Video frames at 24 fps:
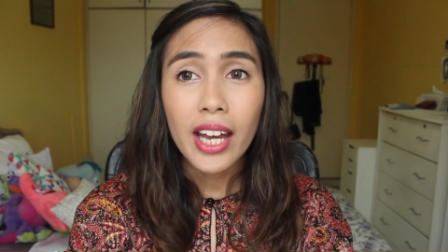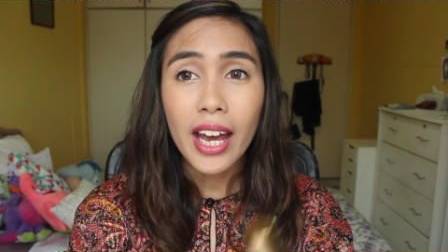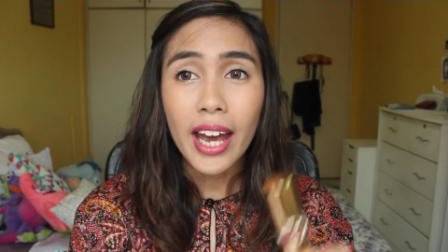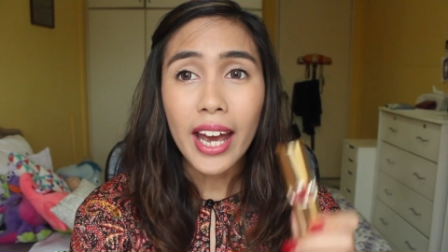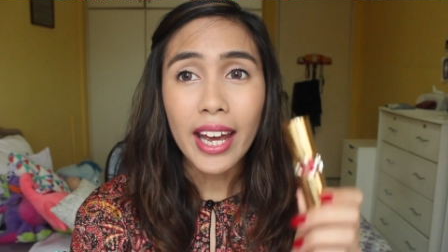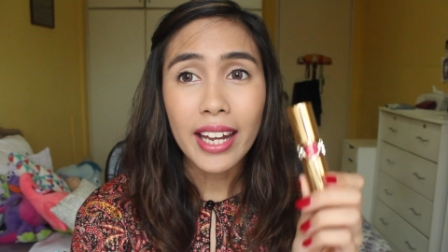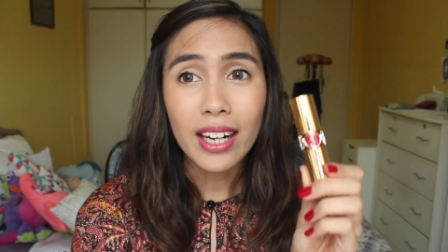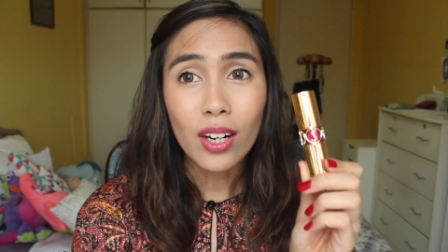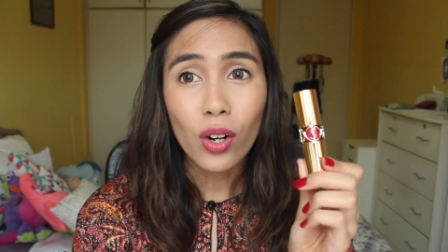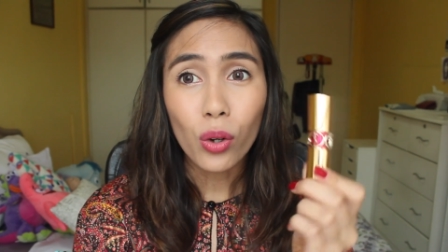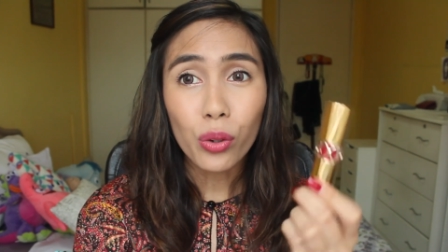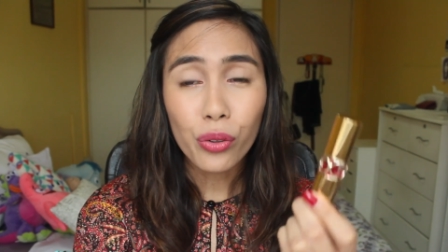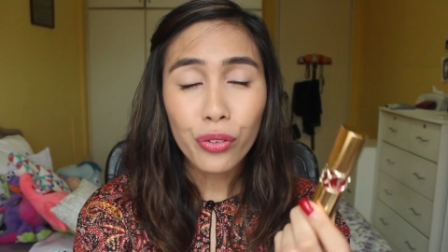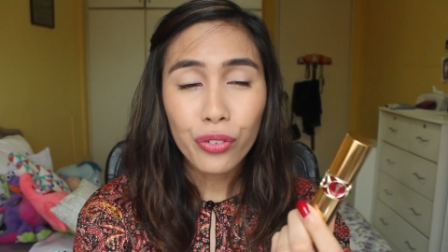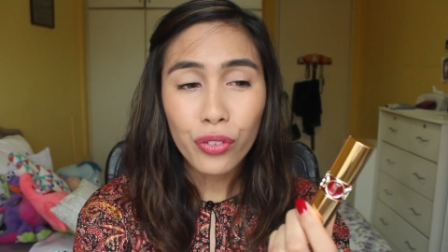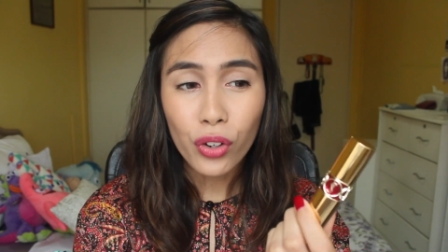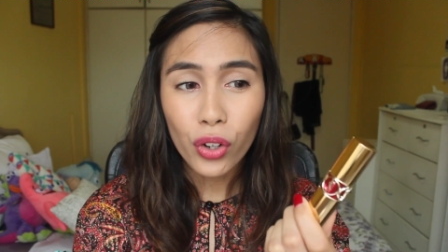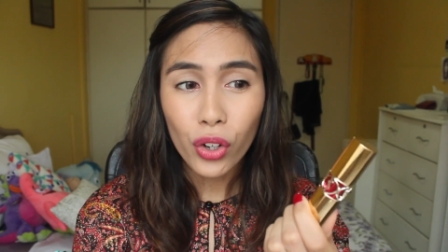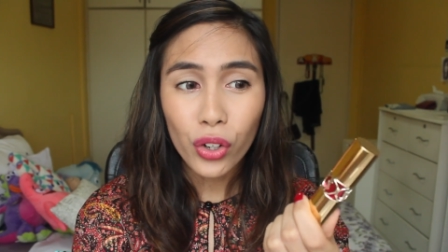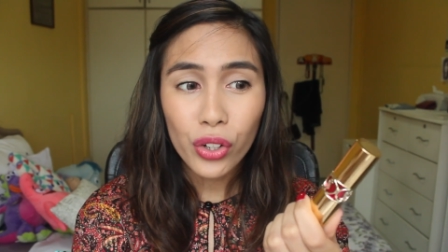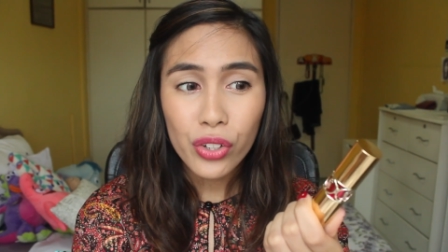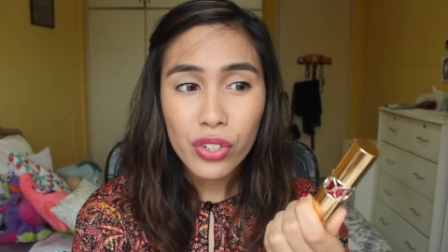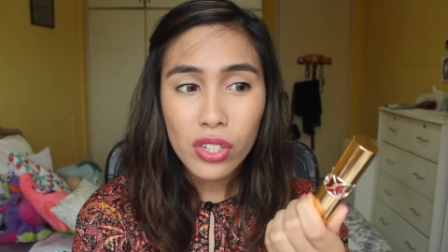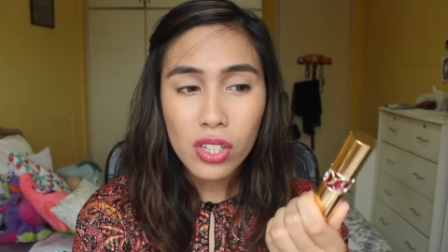And of
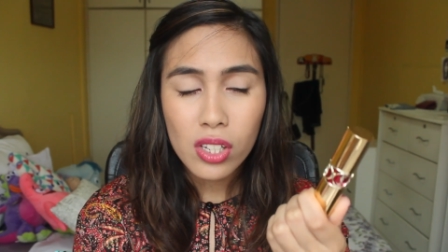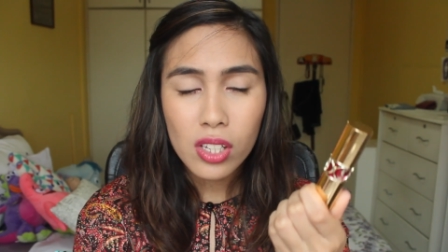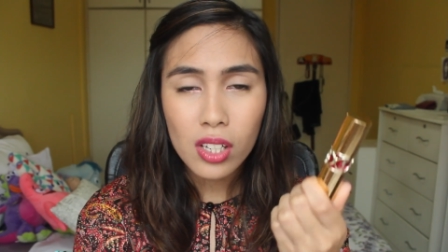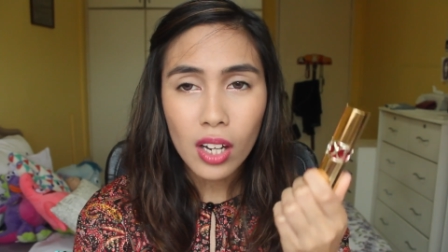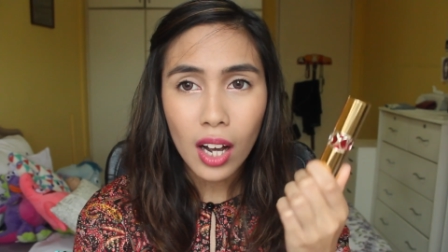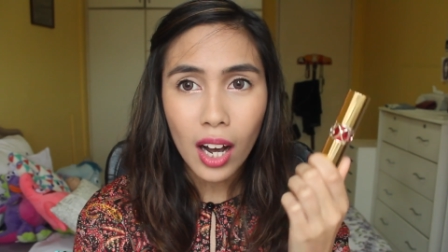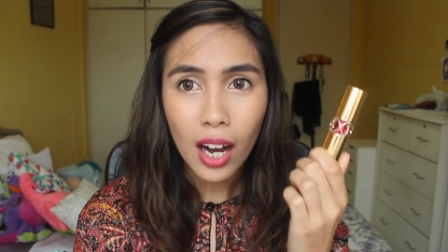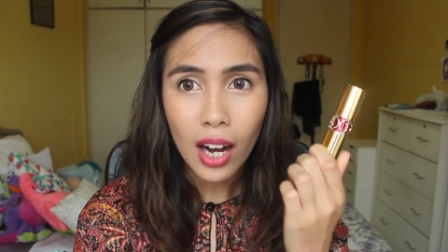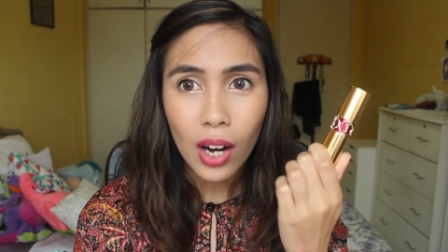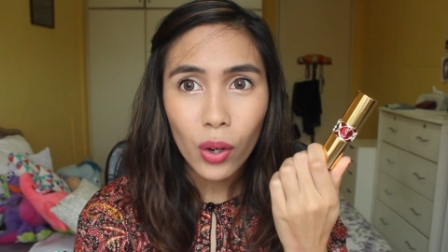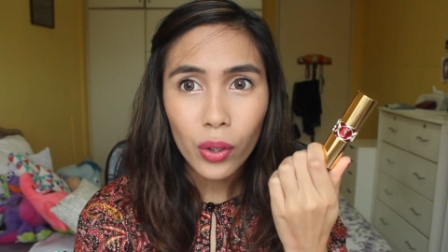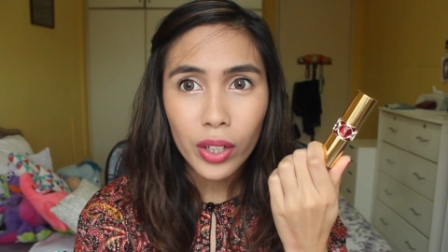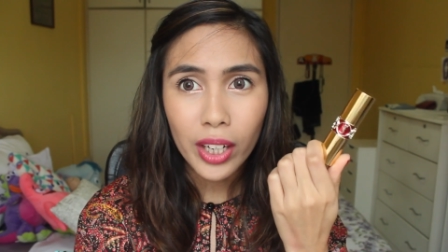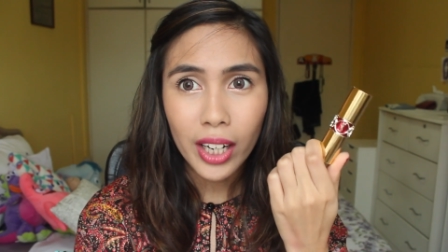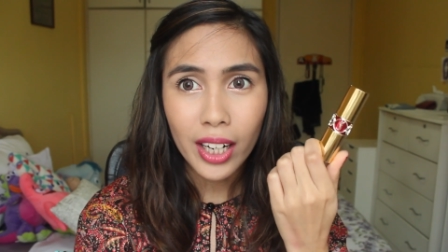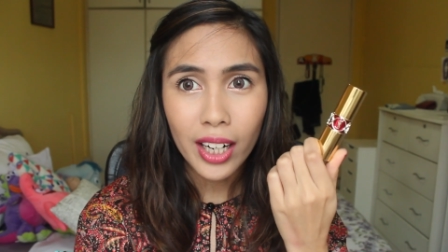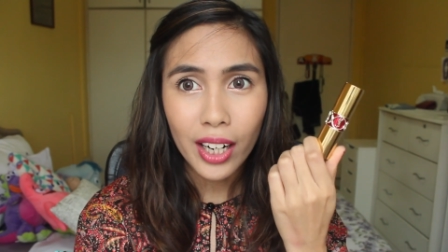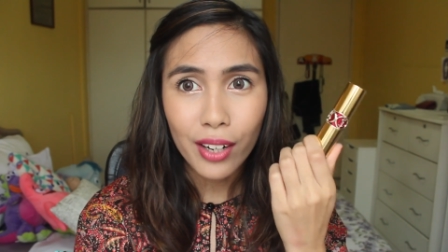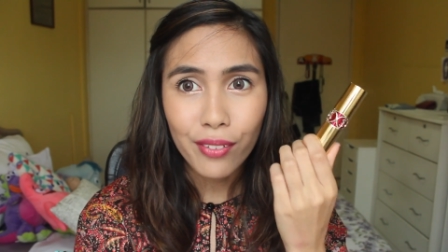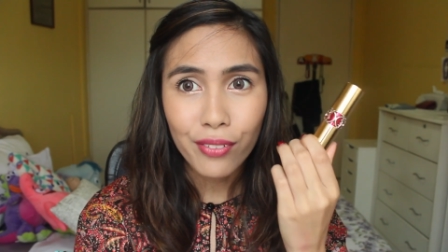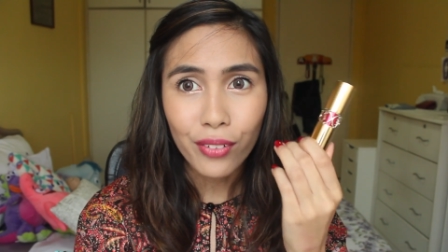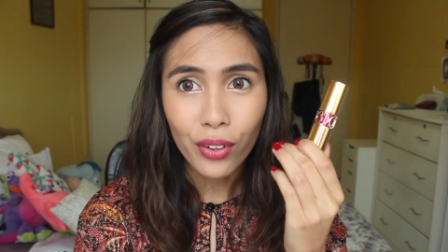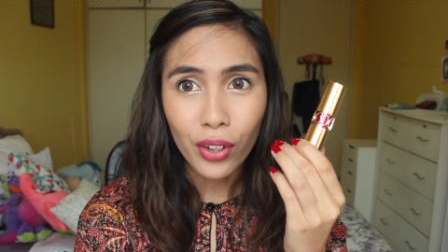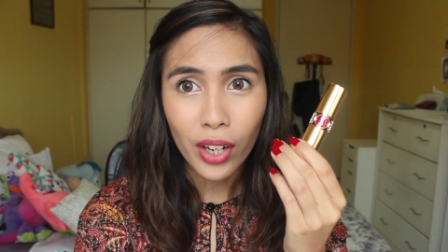course, how can
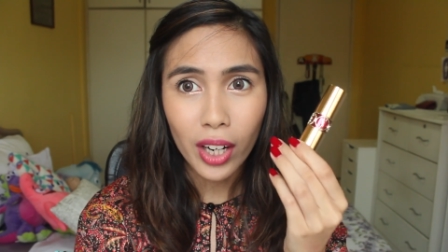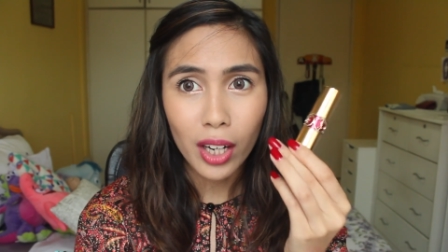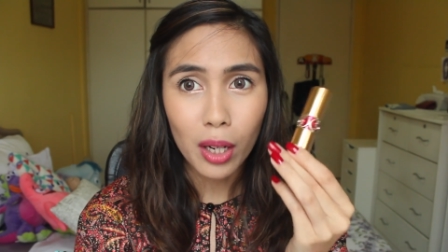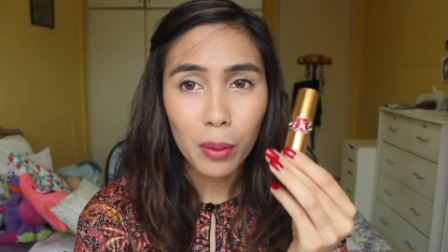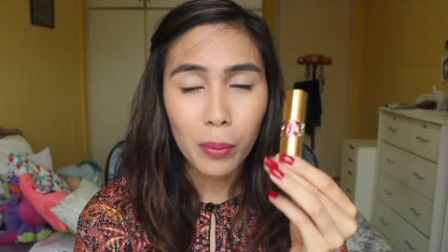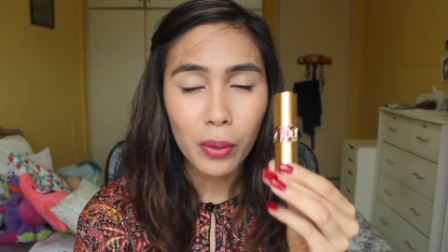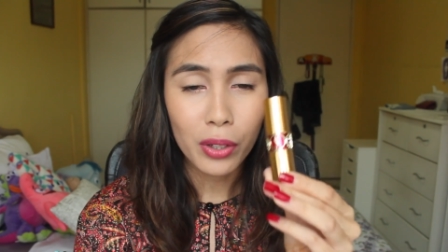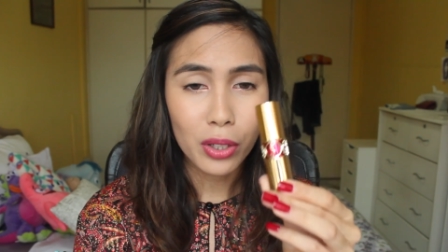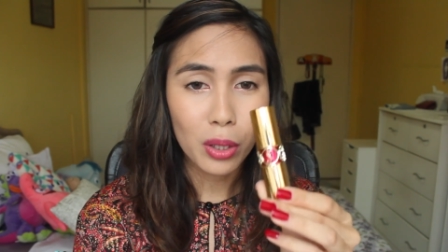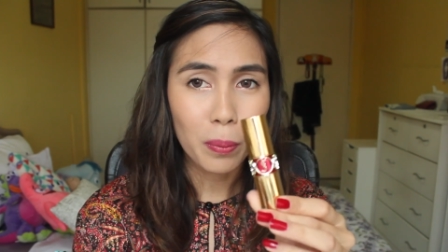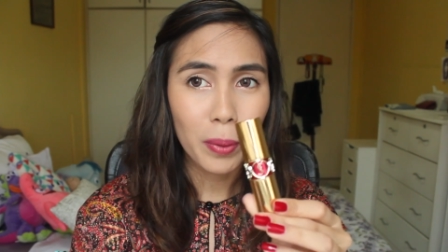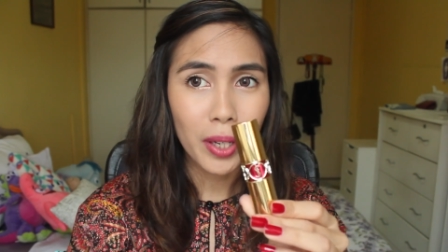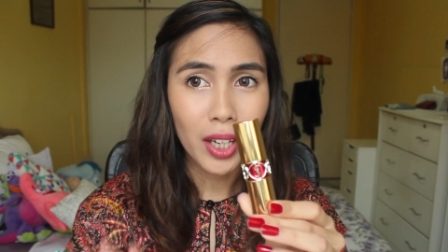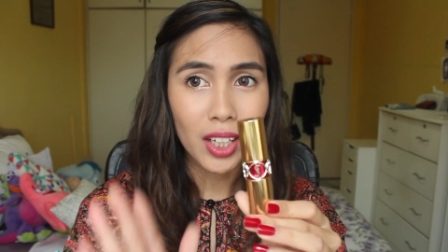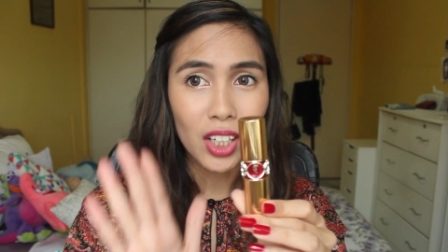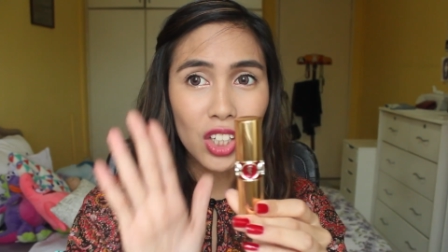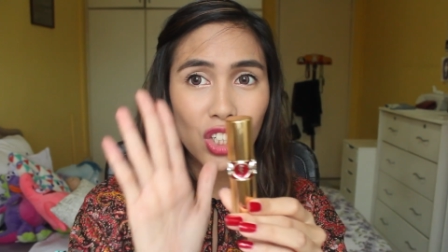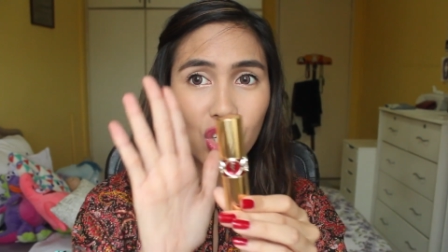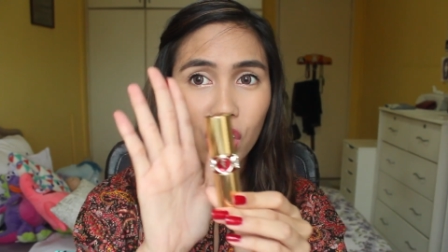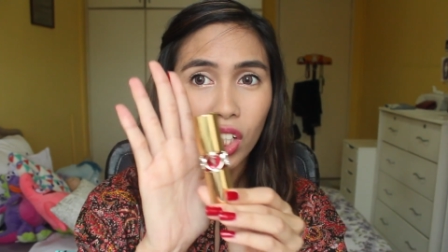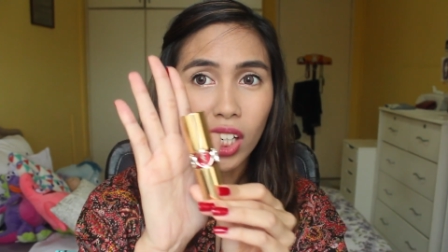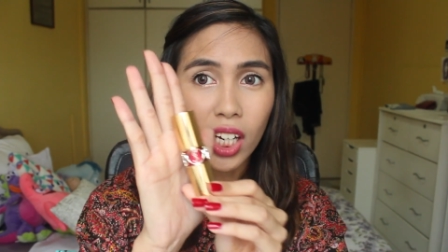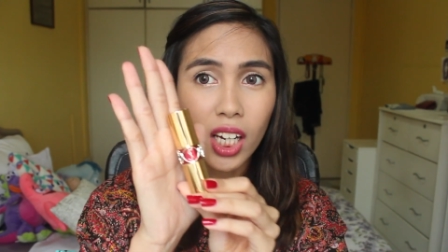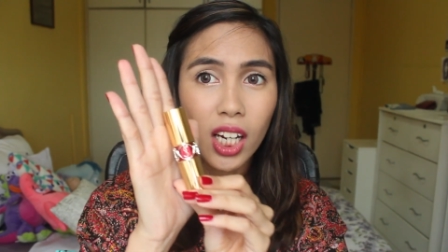I forget about the
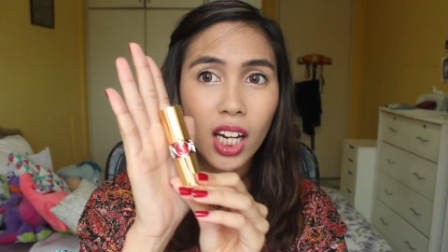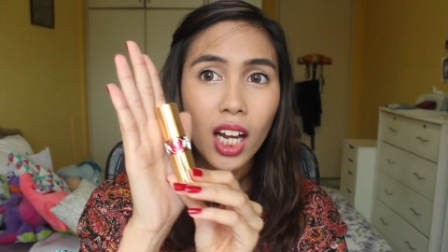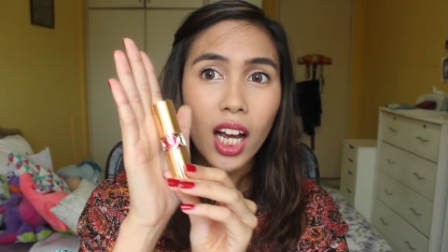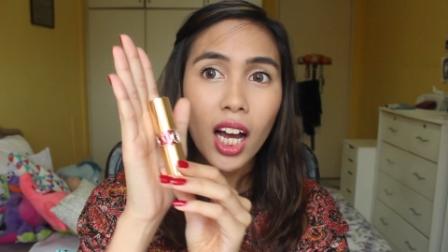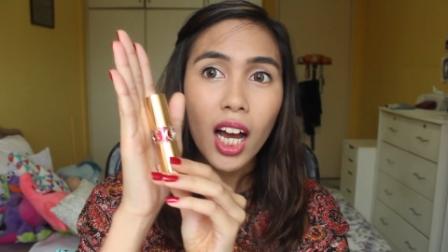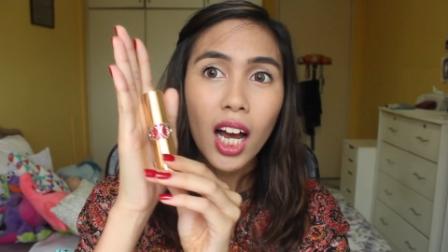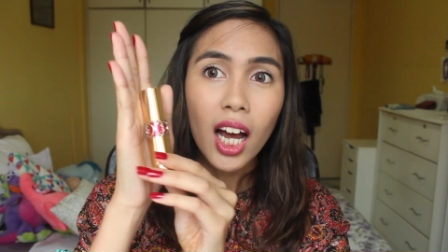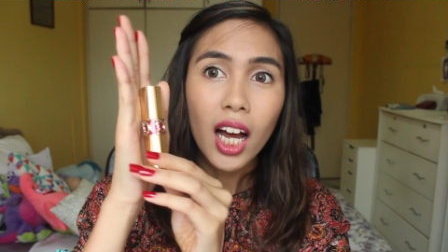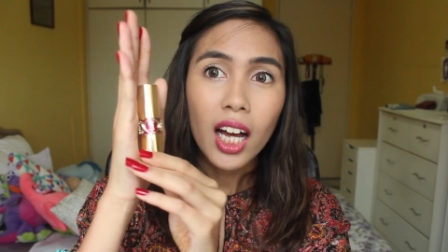packaging?